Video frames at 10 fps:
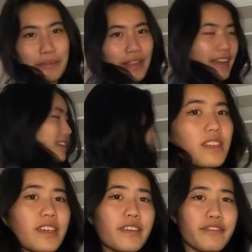plan.
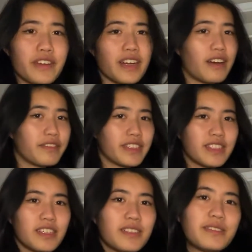Looking for an outfit
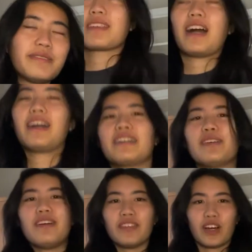though, I
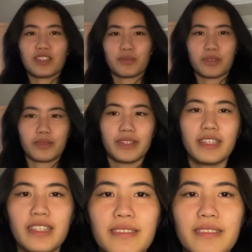don't have a lot to work with,